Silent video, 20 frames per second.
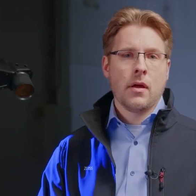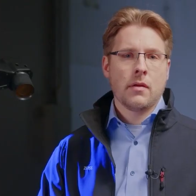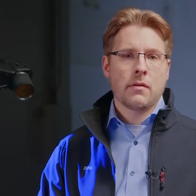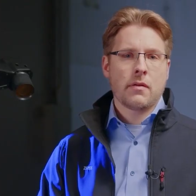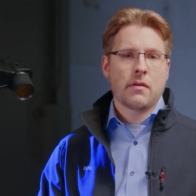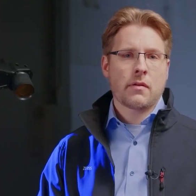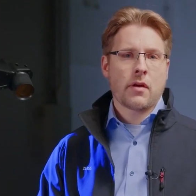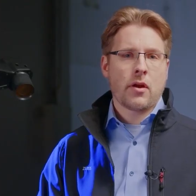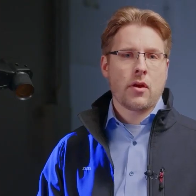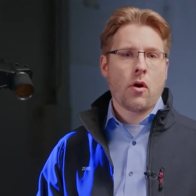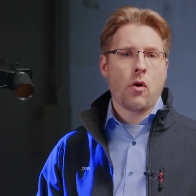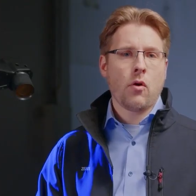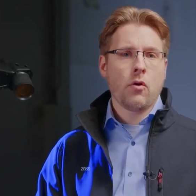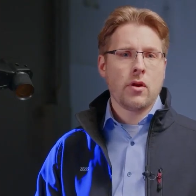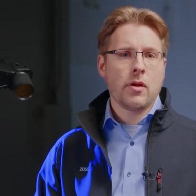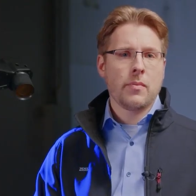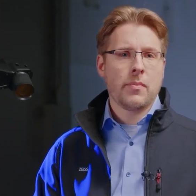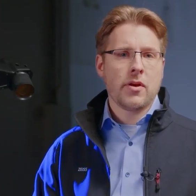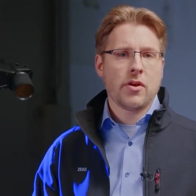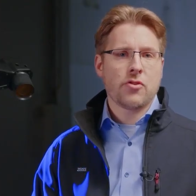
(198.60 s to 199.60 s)
This can
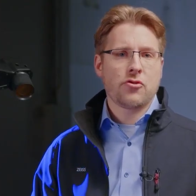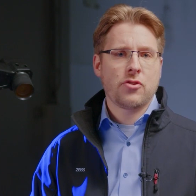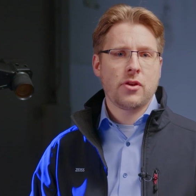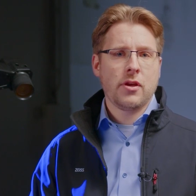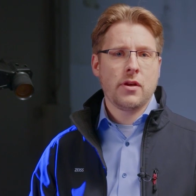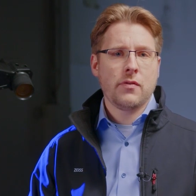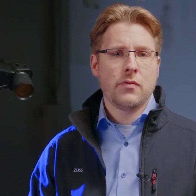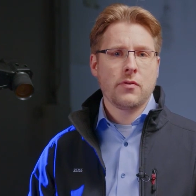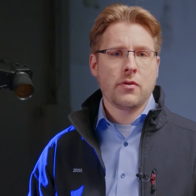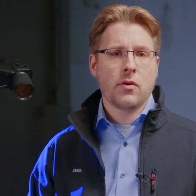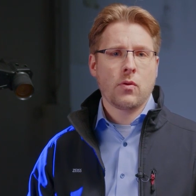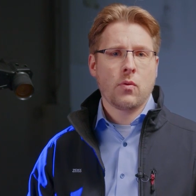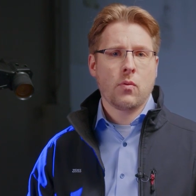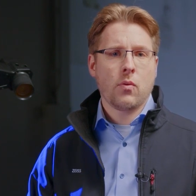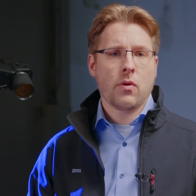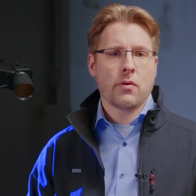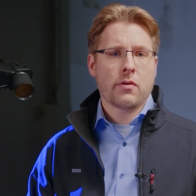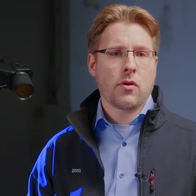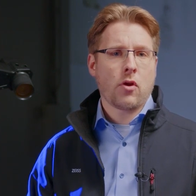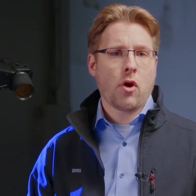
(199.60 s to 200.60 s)
only be achieved
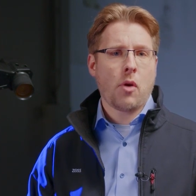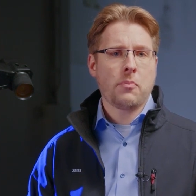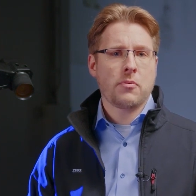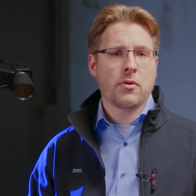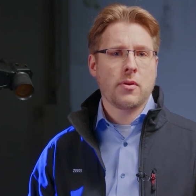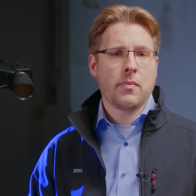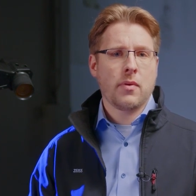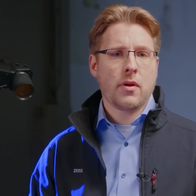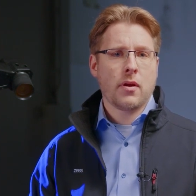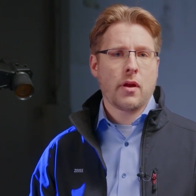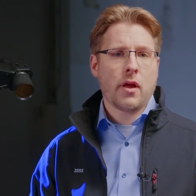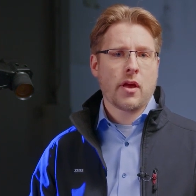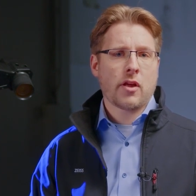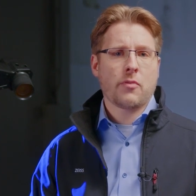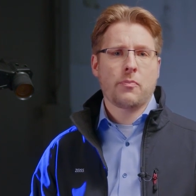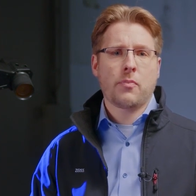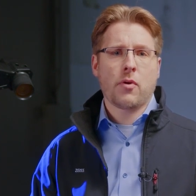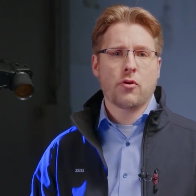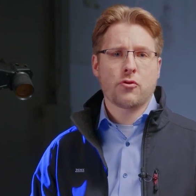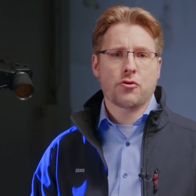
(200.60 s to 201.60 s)
with an optimal
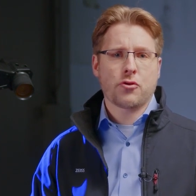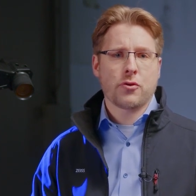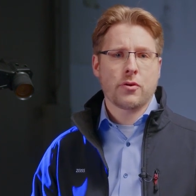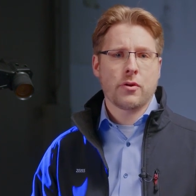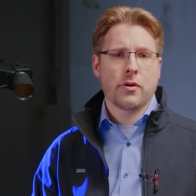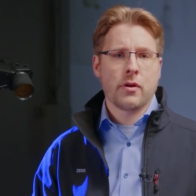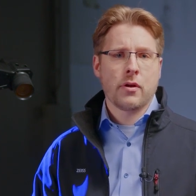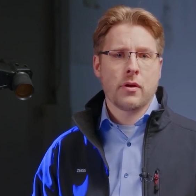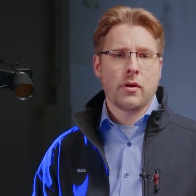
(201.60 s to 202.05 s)
exposure.